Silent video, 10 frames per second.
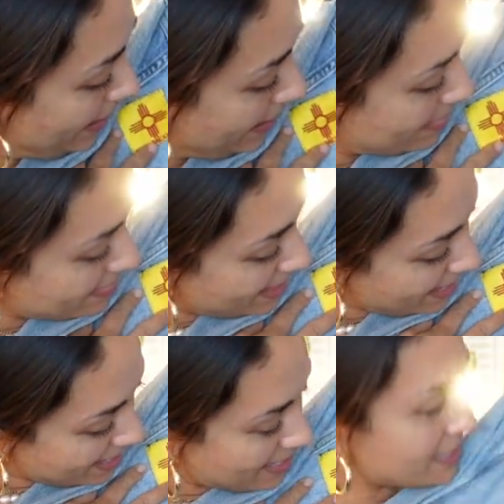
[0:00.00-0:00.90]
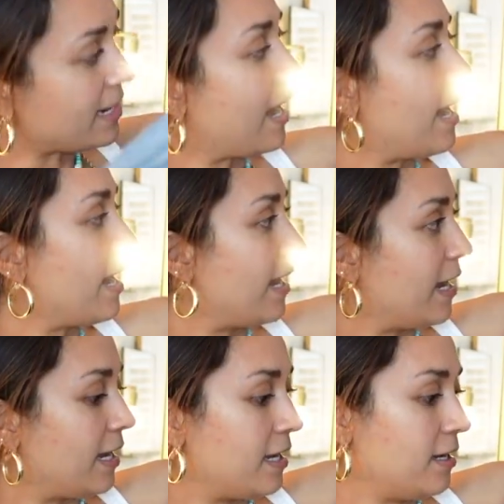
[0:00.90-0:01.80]
And then
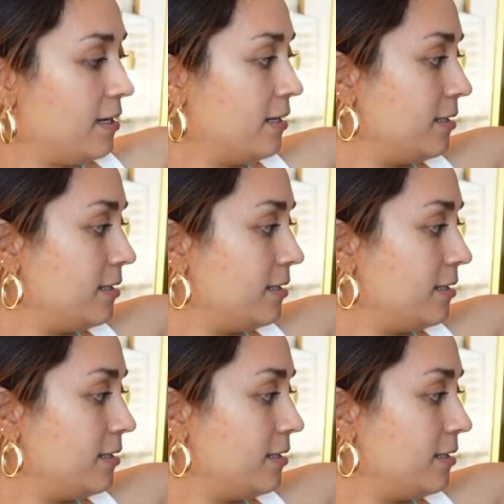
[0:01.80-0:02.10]
it's